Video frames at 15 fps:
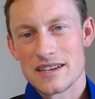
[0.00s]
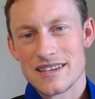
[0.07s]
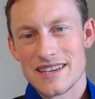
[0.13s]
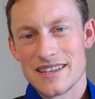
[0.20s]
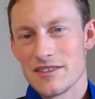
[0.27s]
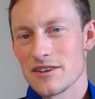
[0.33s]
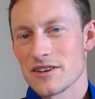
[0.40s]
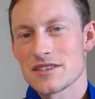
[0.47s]

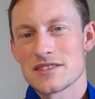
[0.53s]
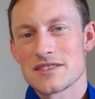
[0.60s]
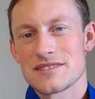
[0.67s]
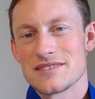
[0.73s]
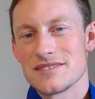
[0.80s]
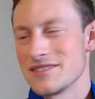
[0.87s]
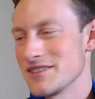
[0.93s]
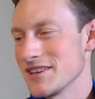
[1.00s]
It looks
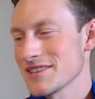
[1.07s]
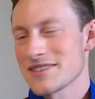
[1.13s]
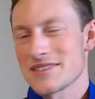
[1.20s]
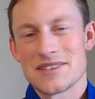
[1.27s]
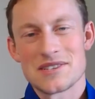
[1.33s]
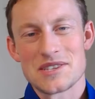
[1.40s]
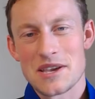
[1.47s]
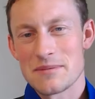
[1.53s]
just
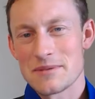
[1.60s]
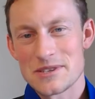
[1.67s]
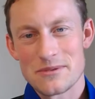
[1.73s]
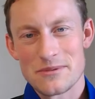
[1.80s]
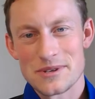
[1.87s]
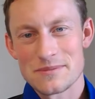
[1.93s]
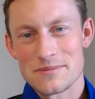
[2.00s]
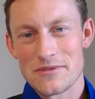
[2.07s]
the same as it
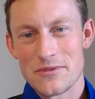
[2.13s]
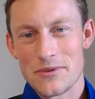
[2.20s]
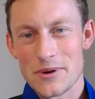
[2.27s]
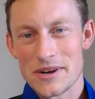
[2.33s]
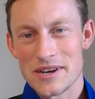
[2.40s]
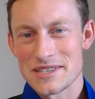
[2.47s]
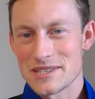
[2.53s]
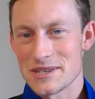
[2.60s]
was before
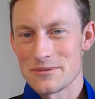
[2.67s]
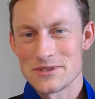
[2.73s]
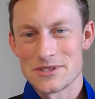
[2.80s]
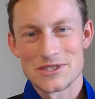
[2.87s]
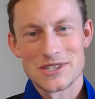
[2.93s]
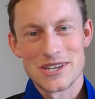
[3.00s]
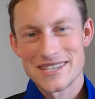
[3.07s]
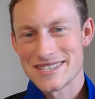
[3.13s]
because it was
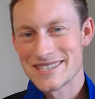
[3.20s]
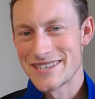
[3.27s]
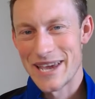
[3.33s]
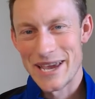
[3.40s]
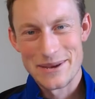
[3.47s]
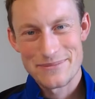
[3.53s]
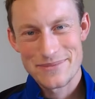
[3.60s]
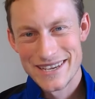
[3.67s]
just
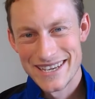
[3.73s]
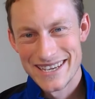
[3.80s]
tape.